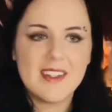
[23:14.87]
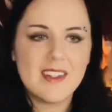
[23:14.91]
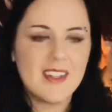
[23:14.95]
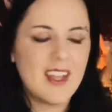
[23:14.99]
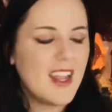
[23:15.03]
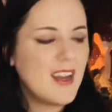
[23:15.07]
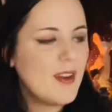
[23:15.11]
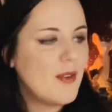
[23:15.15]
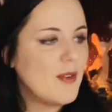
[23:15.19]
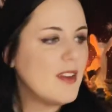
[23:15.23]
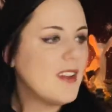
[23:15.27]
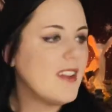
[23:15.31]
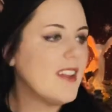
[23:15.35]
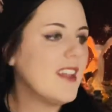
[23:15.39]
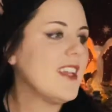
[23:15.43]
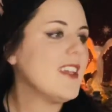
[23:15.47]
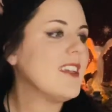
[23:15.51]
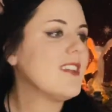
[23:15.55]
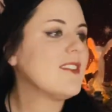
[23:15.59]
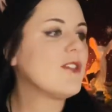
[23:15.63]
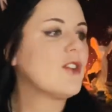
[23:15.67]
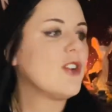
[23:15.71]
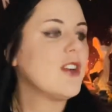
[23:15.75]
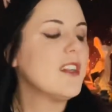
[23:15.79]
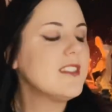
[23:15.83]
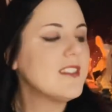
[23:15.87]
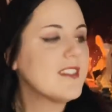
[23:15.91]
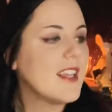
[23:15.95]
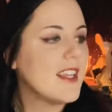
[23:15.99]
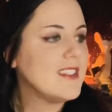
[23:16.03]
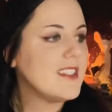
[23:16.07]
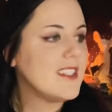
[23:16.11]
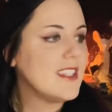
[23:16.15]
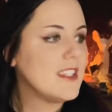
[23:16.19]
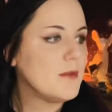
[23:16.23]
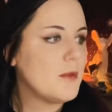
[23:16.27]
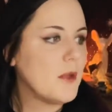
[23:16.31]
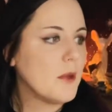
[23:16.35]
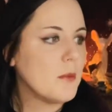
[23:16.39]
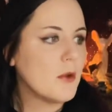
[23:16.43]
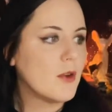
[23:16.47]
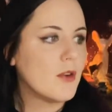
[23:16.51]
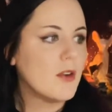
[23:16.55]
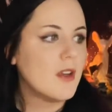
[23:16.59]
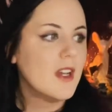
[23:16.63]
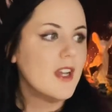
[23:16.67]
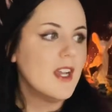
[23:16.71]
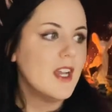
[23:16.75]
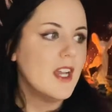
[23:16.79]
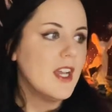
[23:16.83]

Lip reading: I don't want to like criticize these people,